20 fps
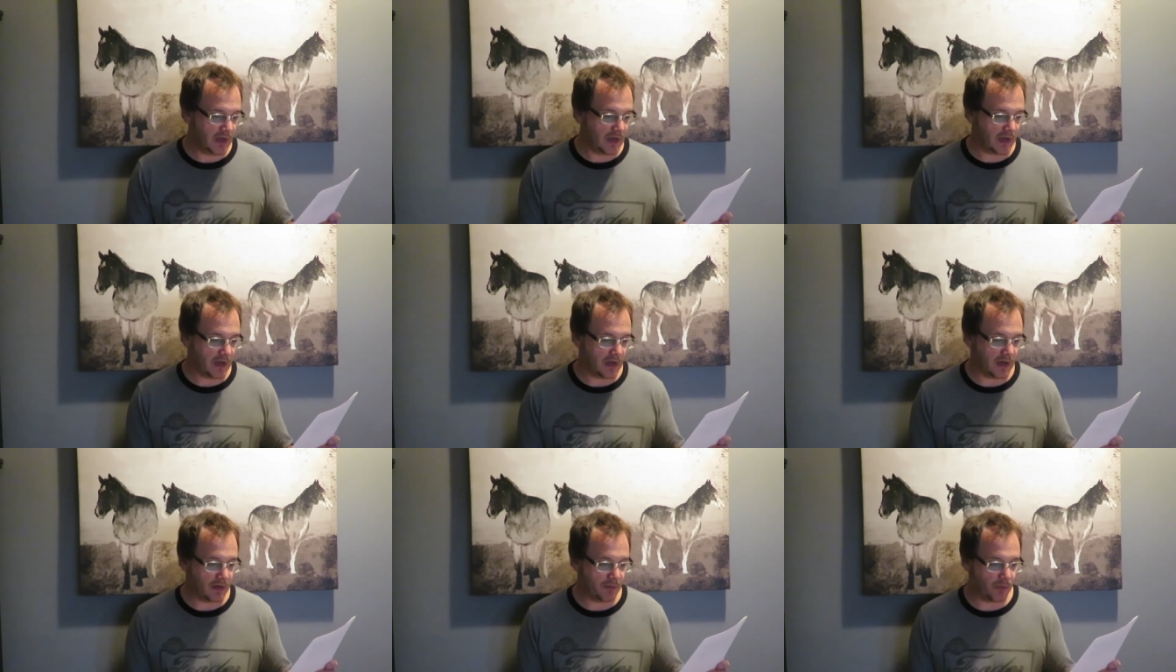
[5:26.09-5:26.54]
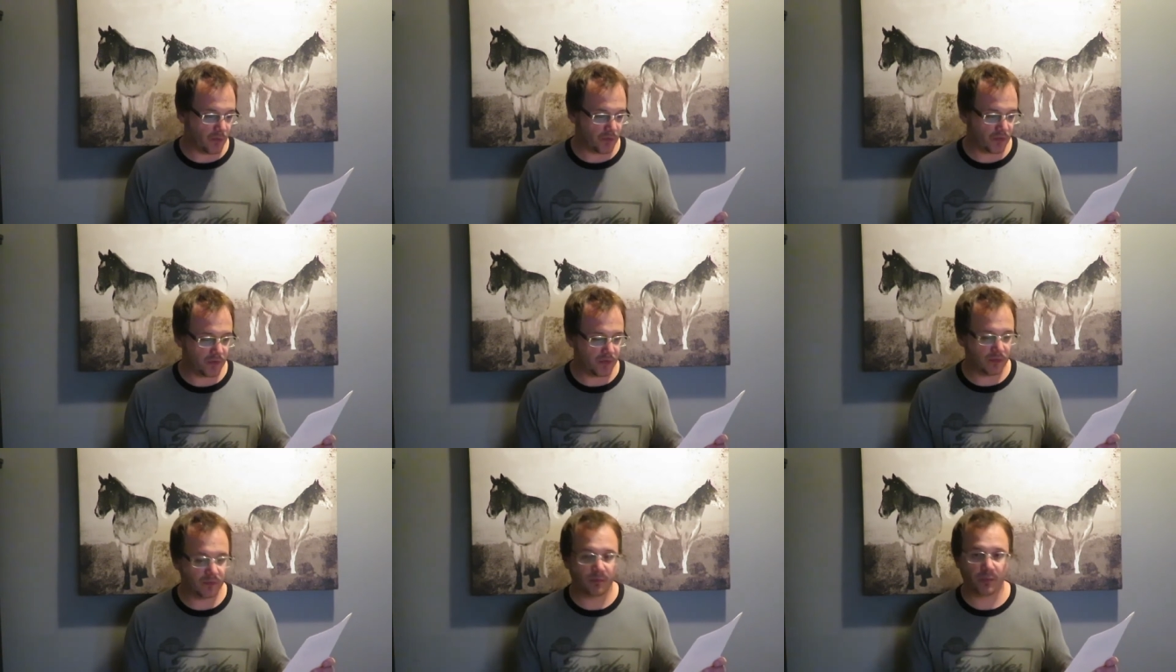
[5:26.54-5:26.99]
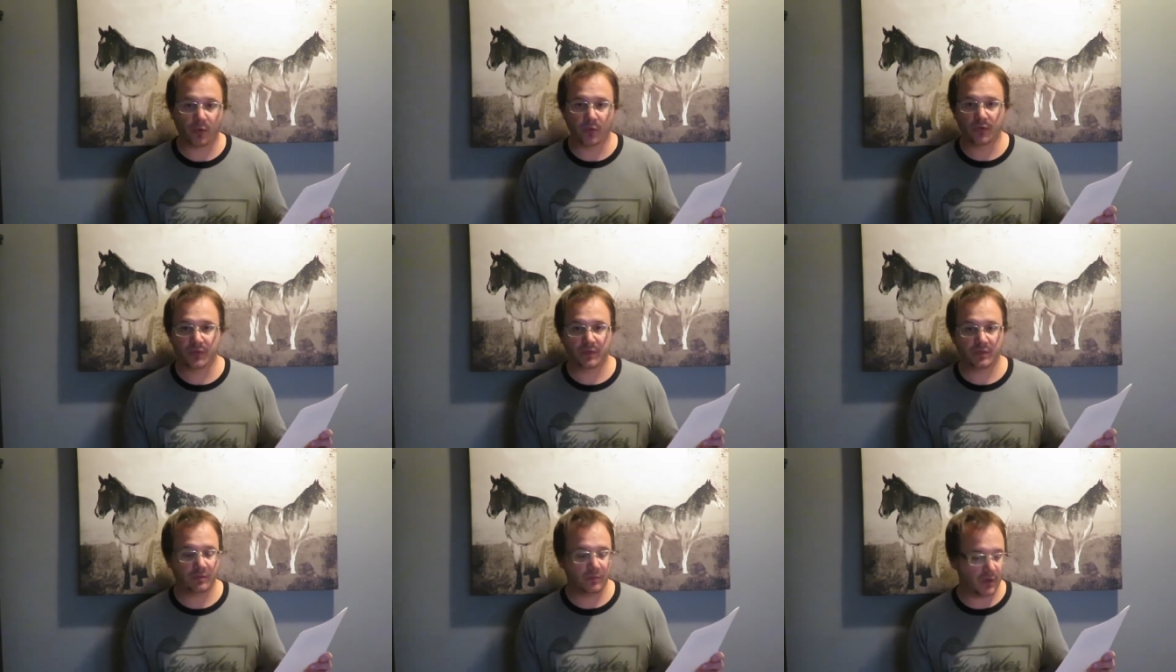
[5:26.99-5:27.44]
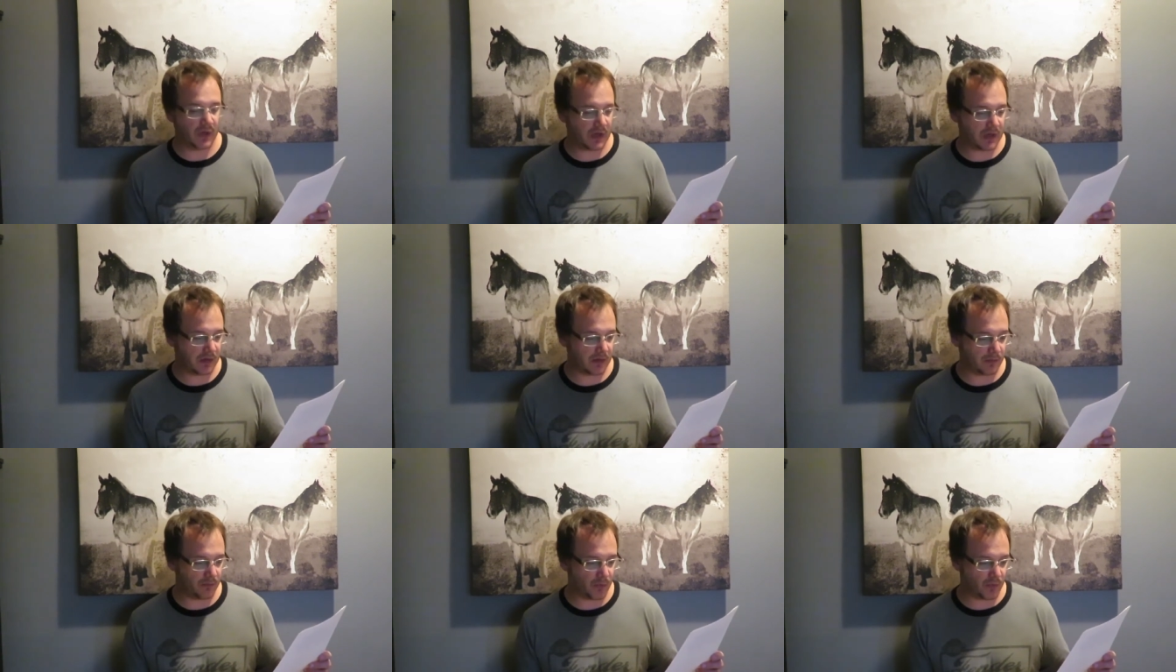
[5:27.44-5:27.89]
Uh, both both
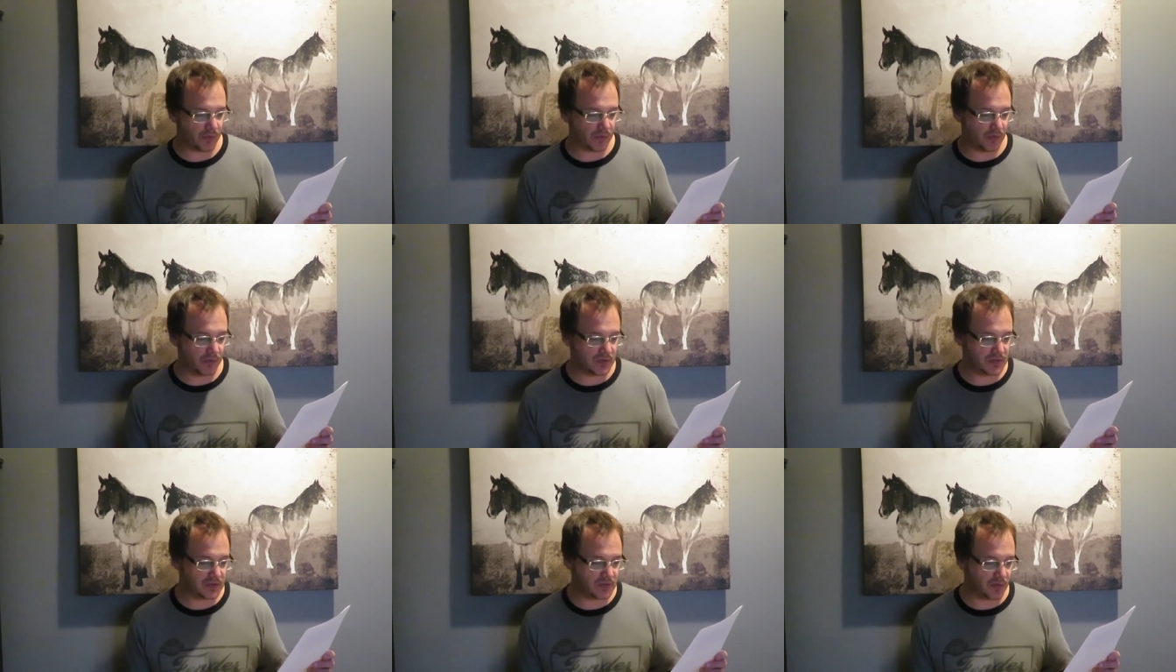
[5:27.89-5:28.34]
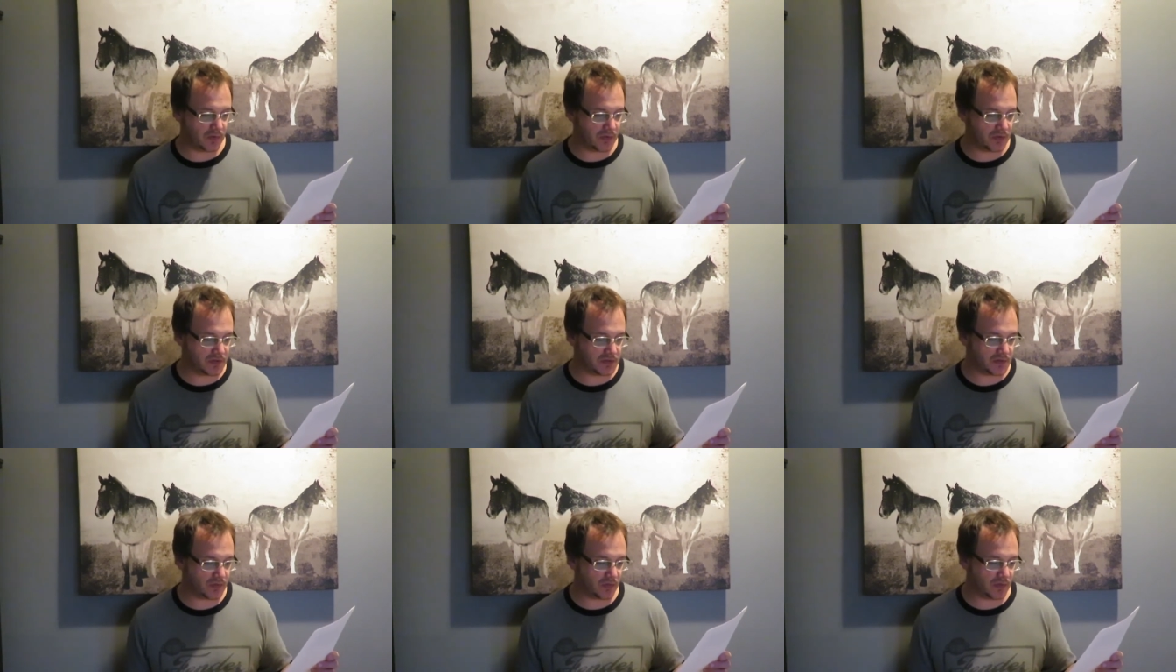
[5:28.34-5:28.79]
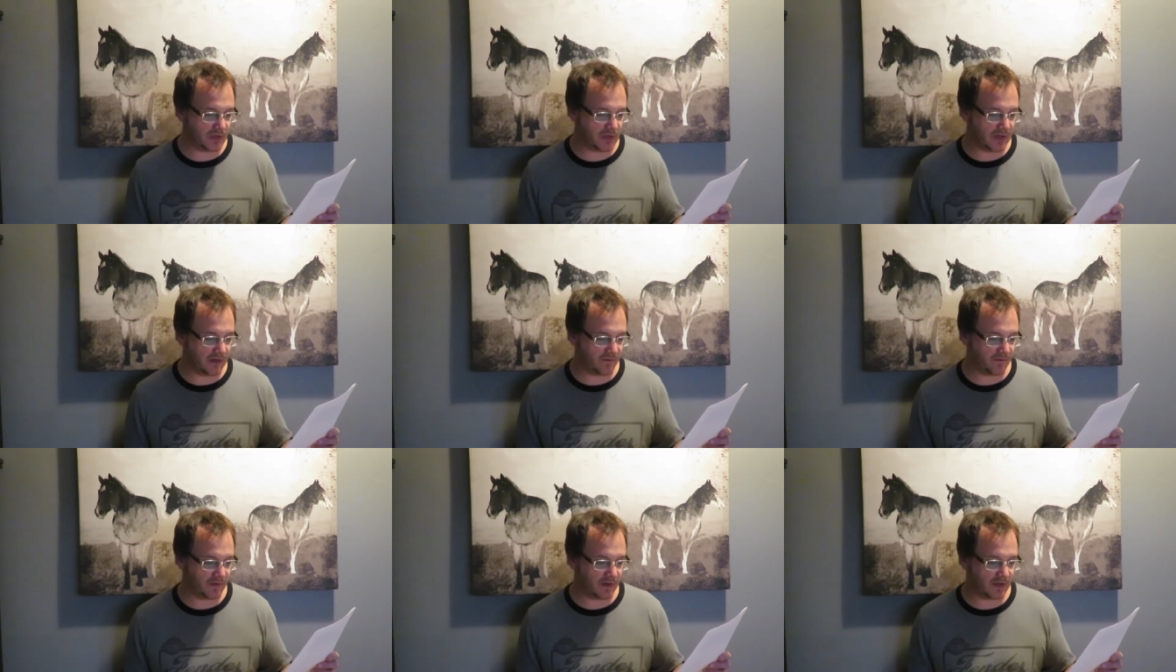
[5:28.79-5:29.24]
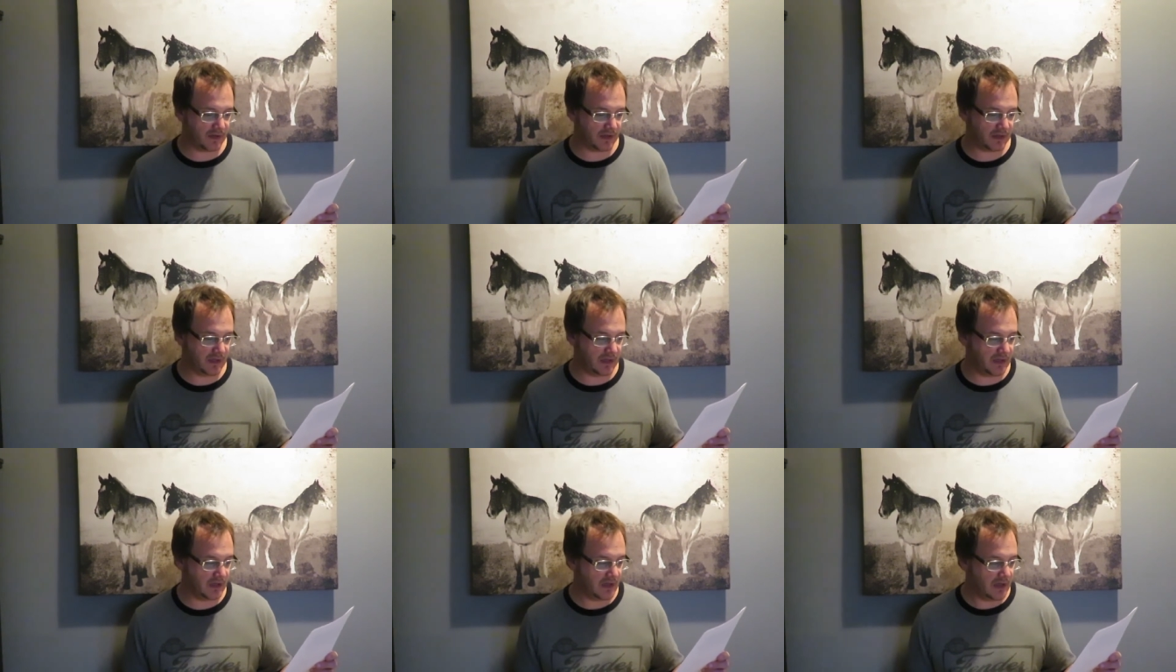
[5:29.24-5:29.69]
rest, both luchadors were
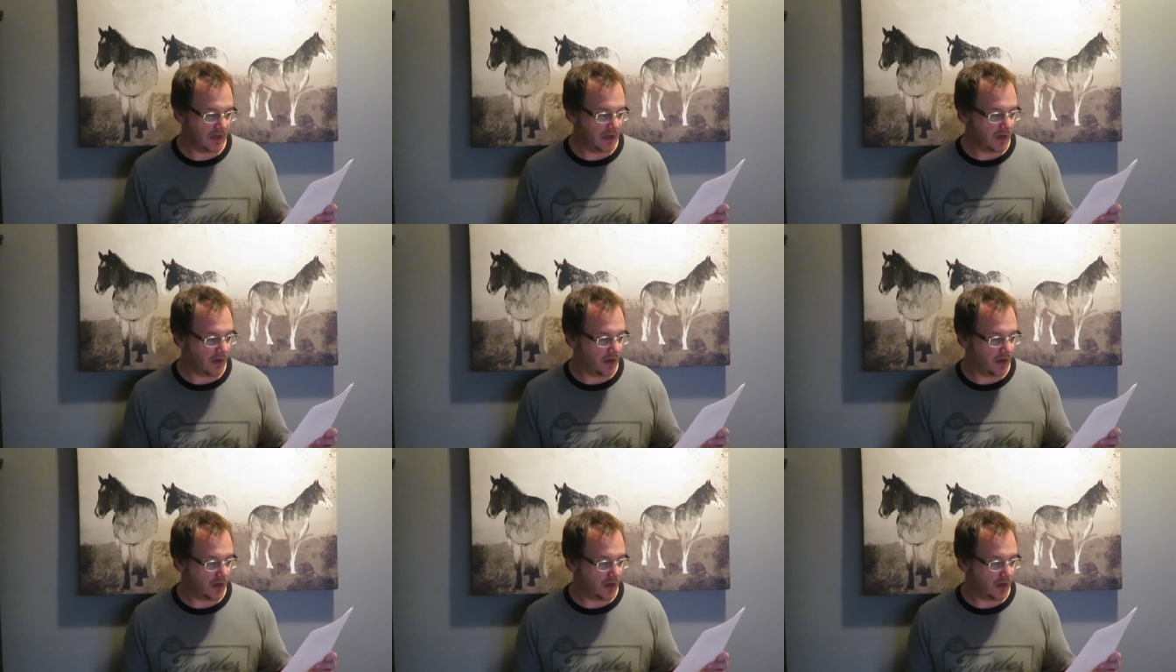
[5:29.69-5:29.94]
definitely